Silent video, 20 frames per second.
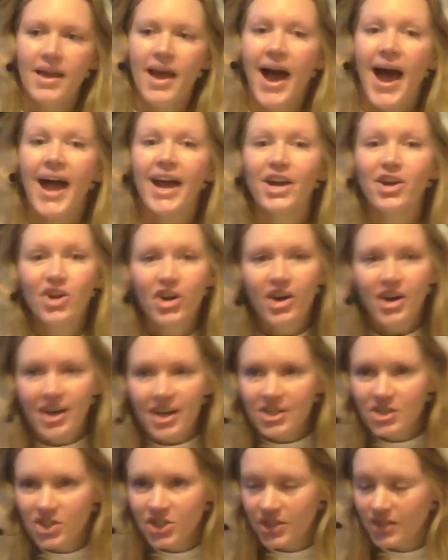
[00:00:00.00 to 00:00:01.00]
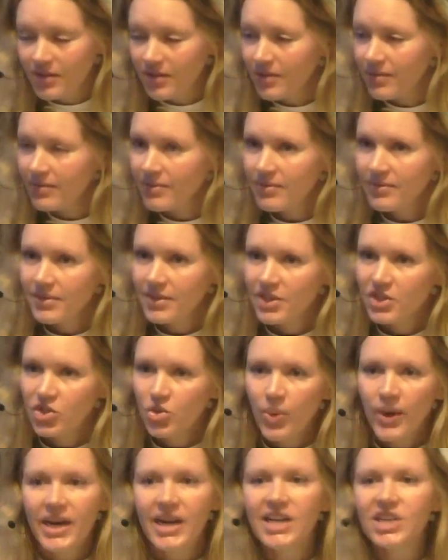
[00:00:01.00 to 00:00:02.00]
I encourage you,
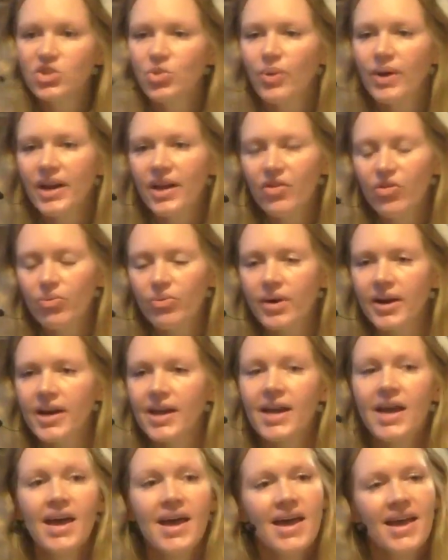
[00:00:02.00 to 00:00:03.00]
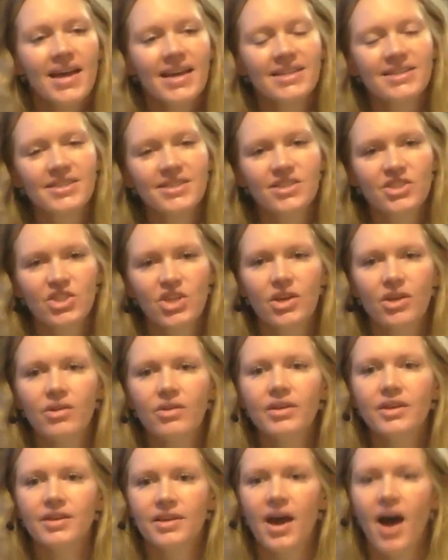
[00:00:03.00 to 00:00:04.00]
2023 is still
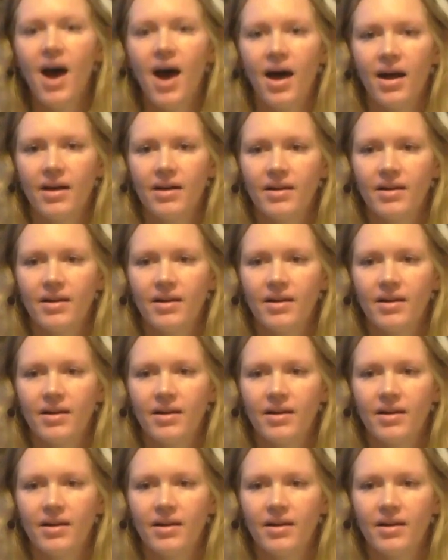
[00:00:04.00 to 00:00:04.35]
young.